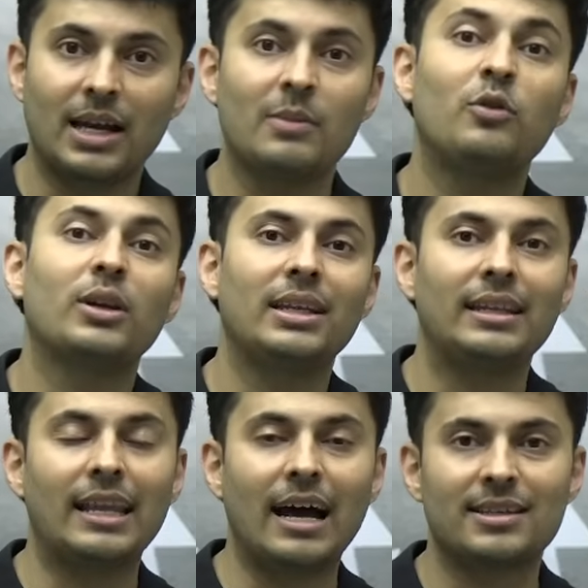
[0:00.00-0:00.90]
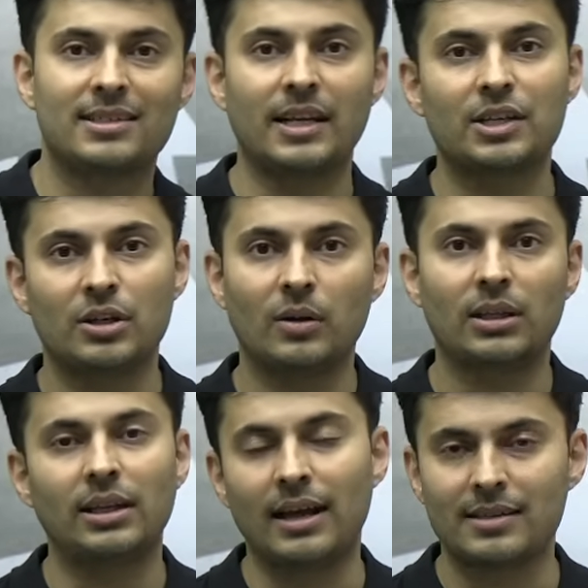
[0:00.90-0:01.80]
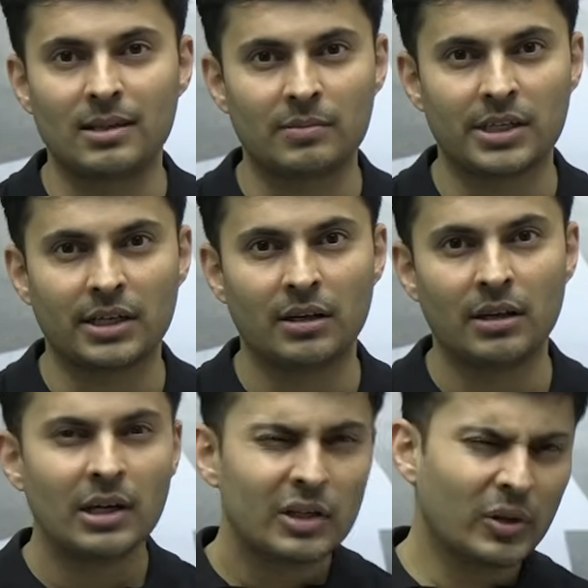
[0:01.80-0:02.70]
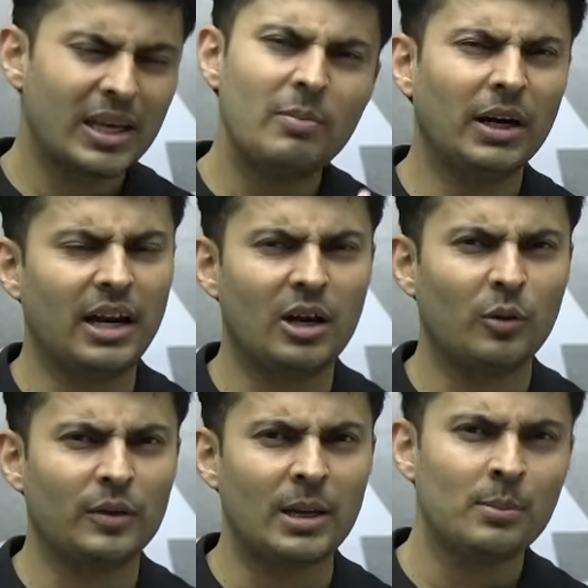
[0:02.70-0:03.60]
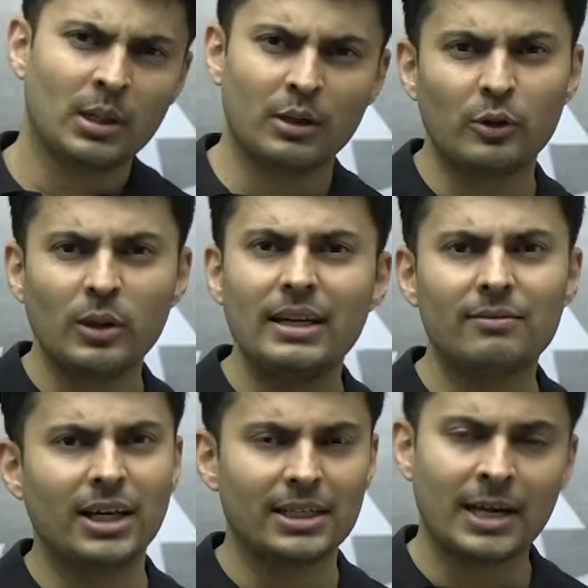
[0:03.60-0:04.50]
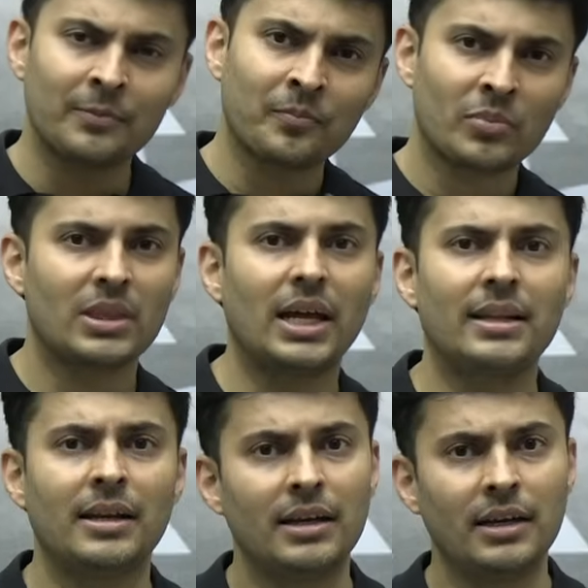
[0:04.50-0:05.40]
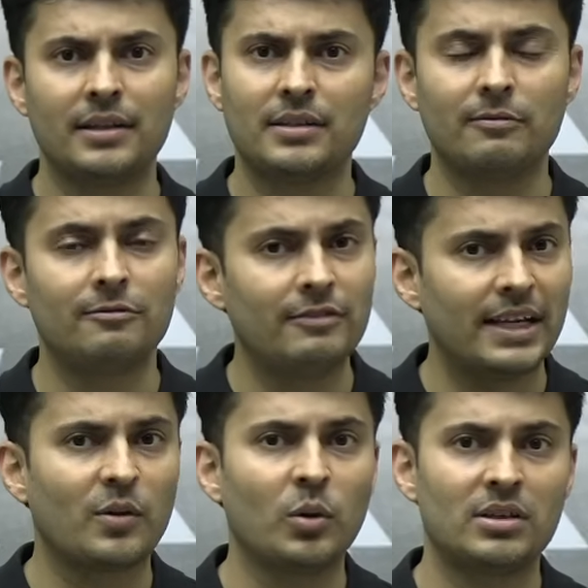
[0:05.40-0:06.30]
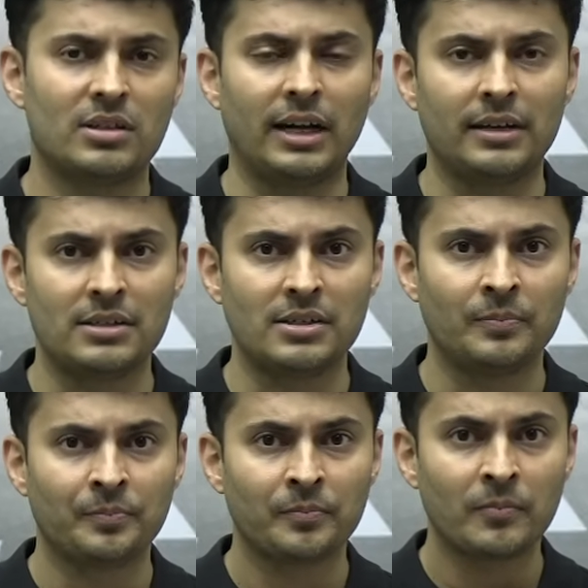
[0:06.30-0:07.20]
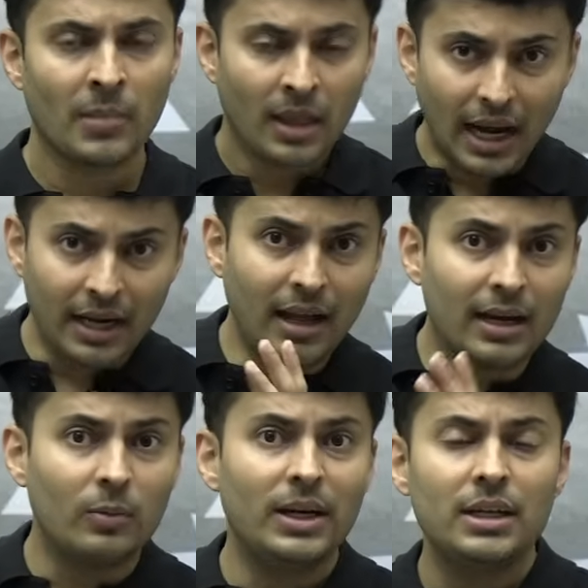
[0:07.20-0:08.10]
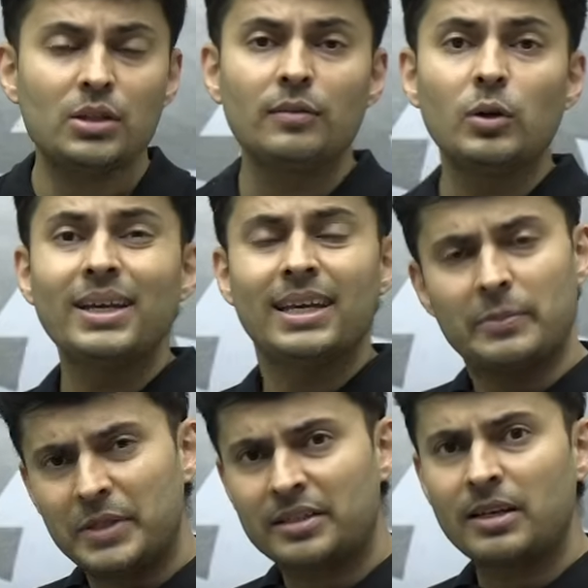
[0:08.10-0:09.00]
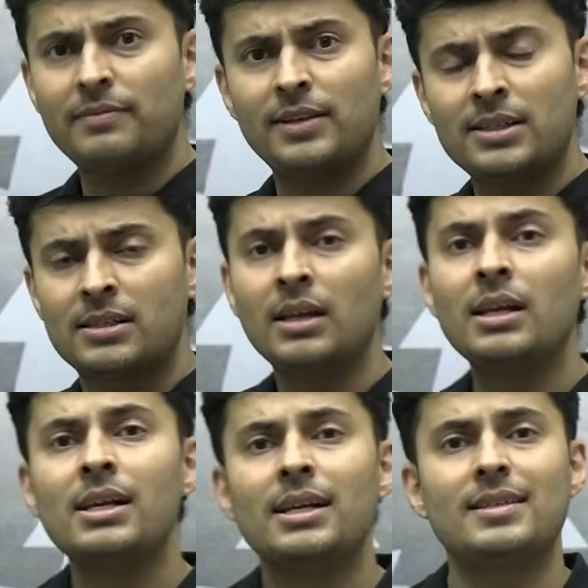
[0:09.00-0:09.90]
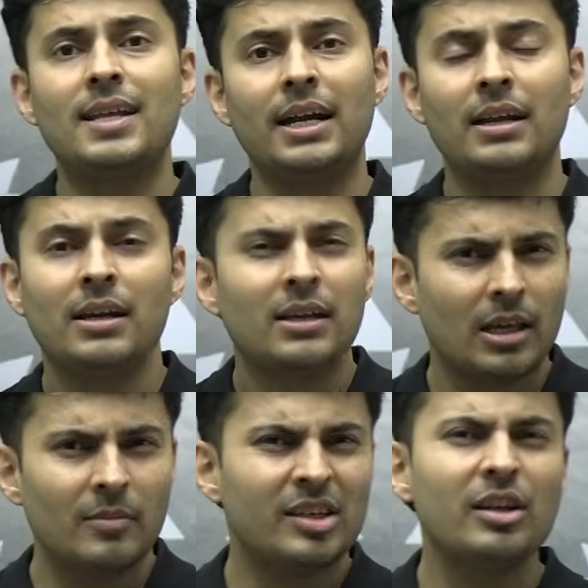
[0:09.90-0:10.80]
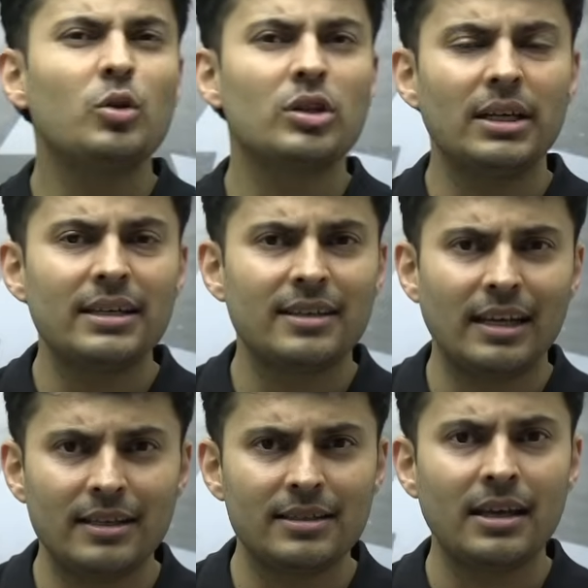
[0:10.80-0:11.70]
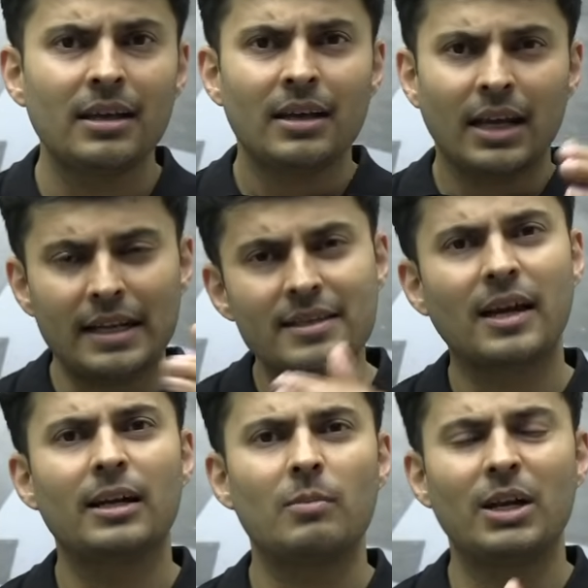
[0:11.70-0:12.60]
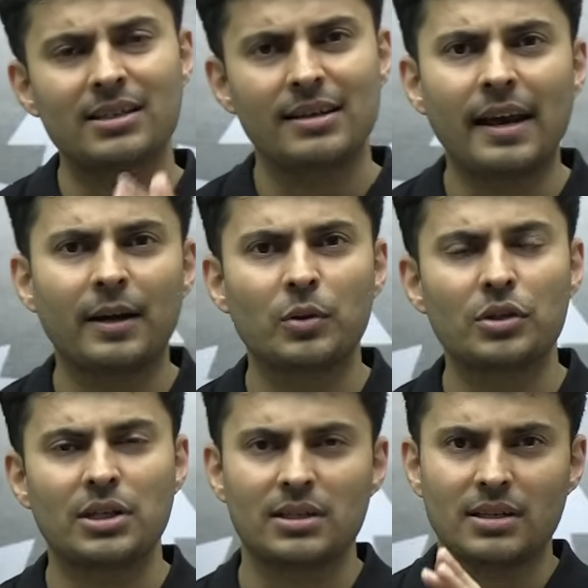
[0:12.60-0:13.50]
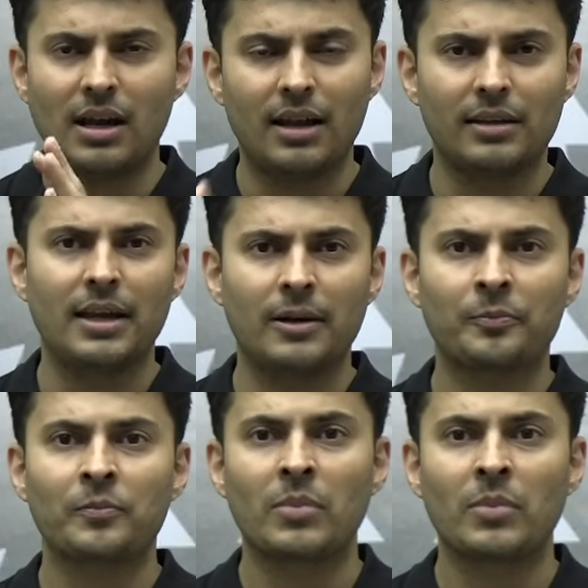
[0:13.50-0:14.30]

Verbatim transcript: time for the last section or the last subject. So keep a track of time. If you leave that time, then it is a very good strategy. And the advantage of doing chemistry first is that chemistry usually is easy, NCERT based direct questions are there